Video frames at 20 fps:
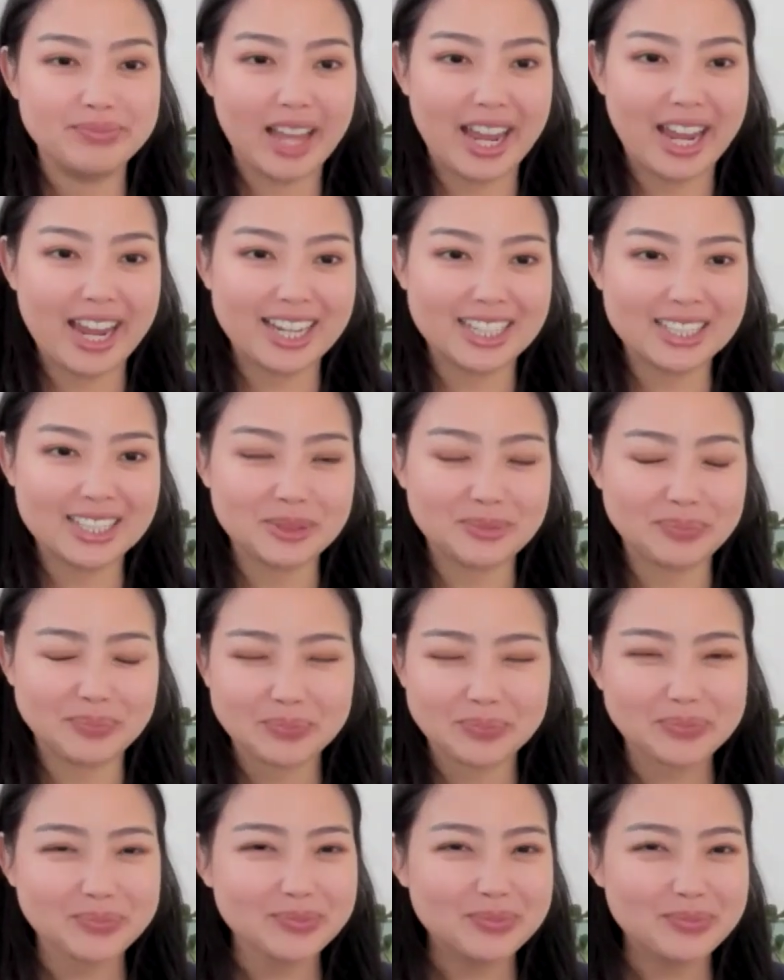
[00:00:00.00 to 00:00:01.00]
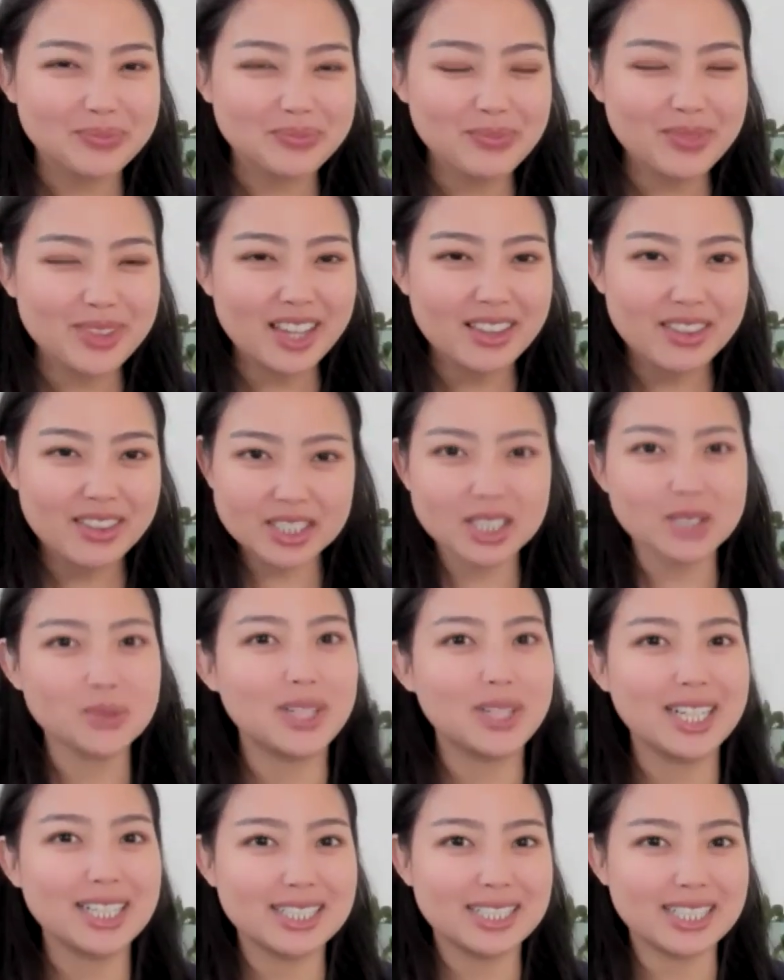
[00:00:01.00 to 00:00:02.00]
And this is
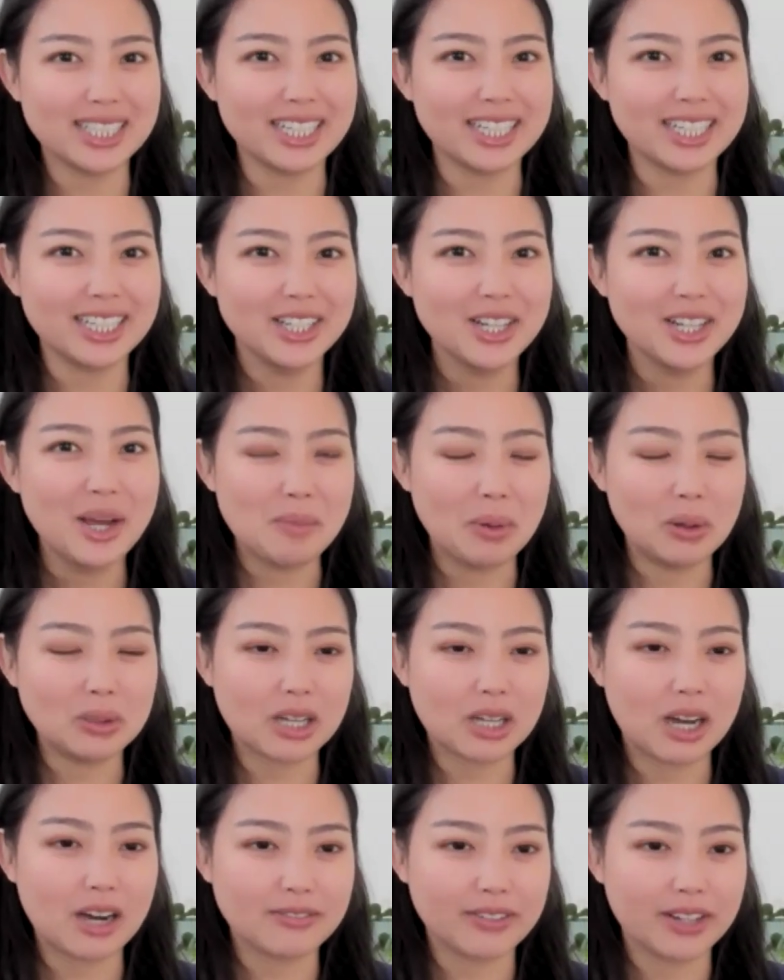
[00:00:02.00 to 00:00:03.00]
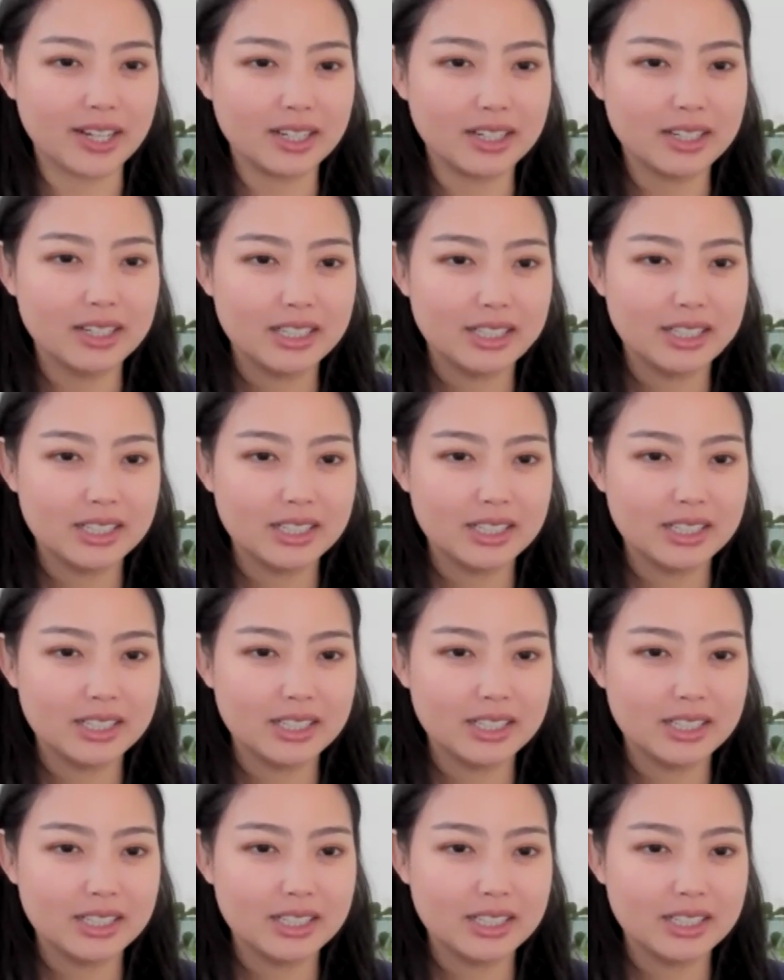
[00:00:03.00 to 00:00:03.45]
what I see most often.